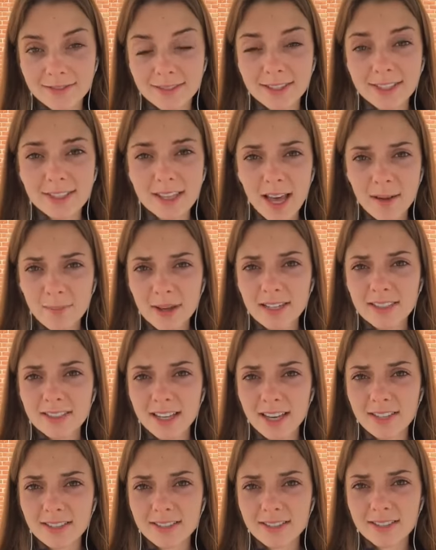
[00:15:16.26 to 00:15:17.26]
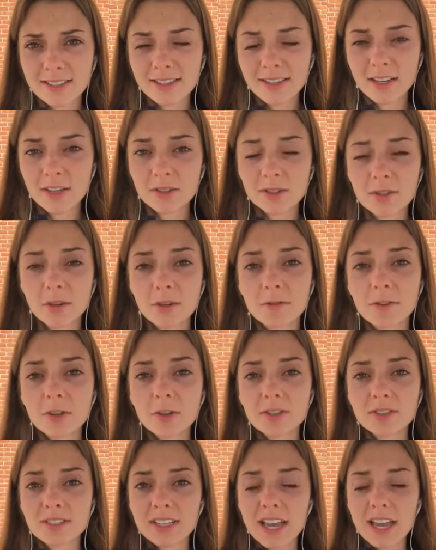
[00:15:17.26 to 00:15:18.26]
Does that make sense? So if
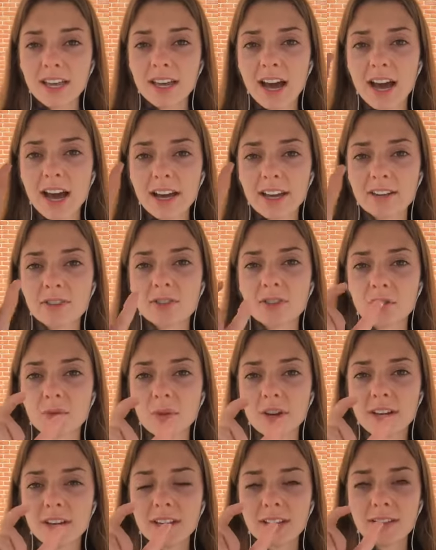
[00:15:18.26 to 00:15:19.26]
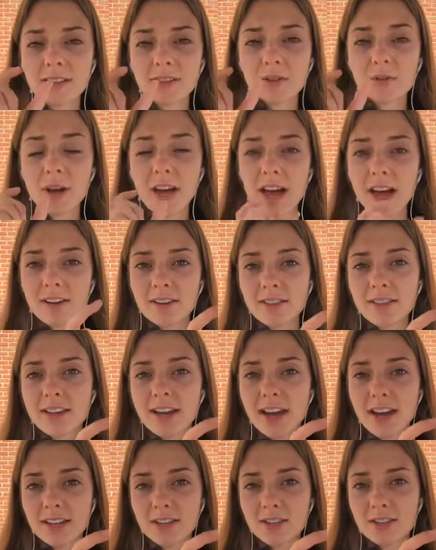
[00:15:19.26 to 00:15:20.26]
you're saying I enjoy, you add the
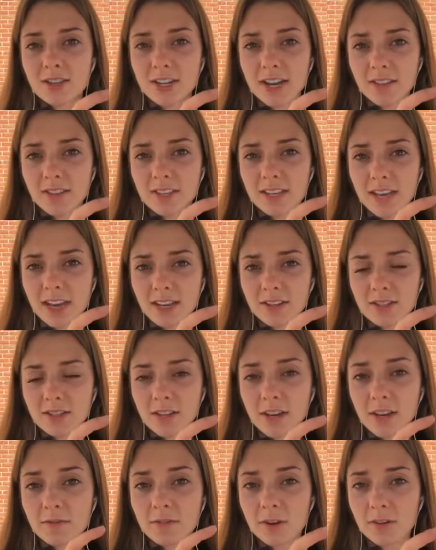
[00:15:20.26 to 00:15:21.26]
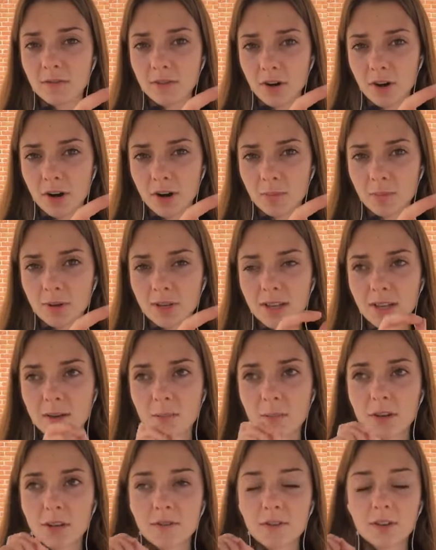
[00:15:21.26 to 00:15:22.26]
ing at the end of your verb.
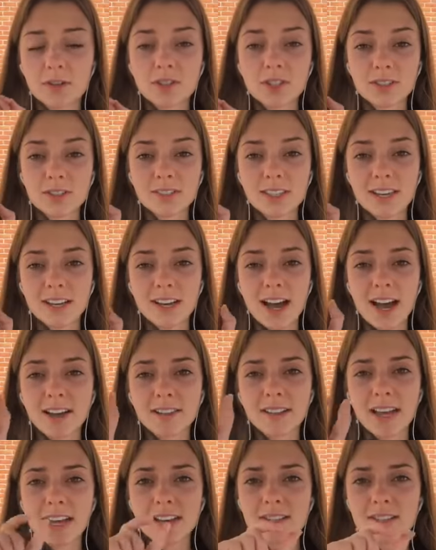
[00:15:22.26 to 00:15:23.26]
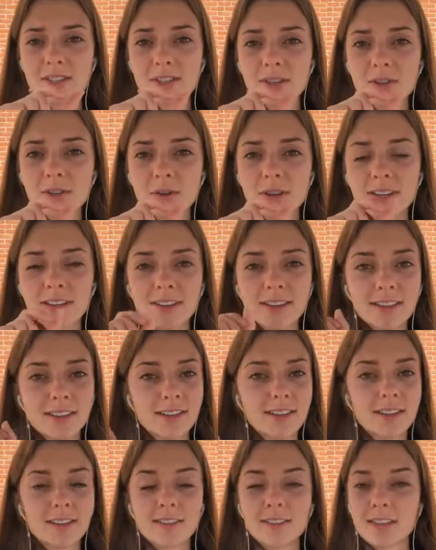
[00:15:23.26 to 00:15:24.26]
But if you're just saying I like to,
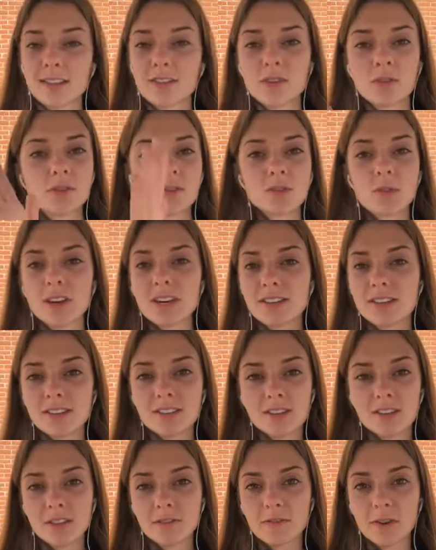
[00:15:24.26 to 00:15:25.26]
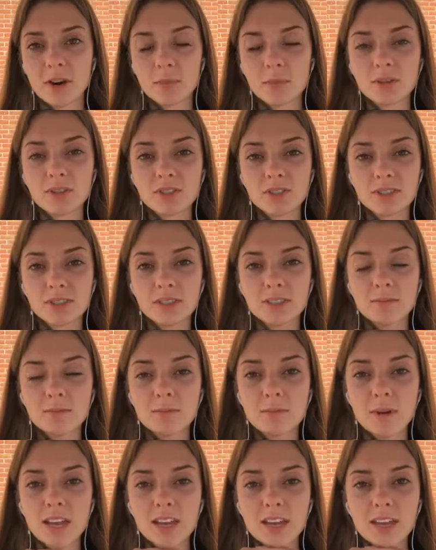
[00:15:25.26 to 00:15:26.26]
then don't do anything to the verb. Just
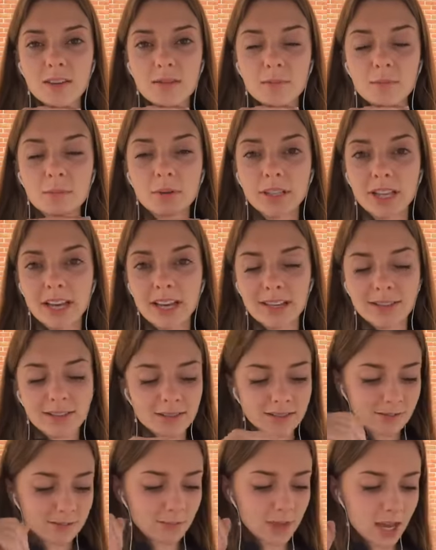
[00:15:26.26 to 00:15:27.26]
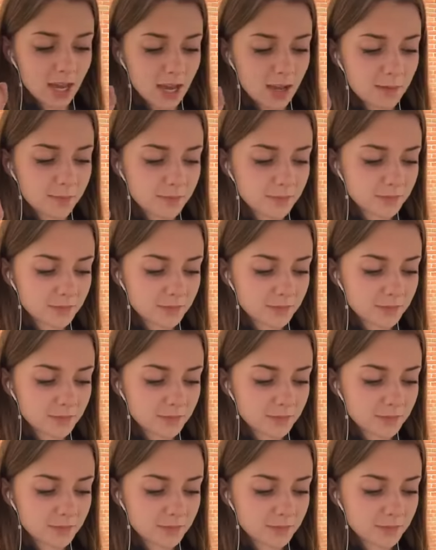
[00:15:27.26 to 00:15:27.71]
make it plain, okay?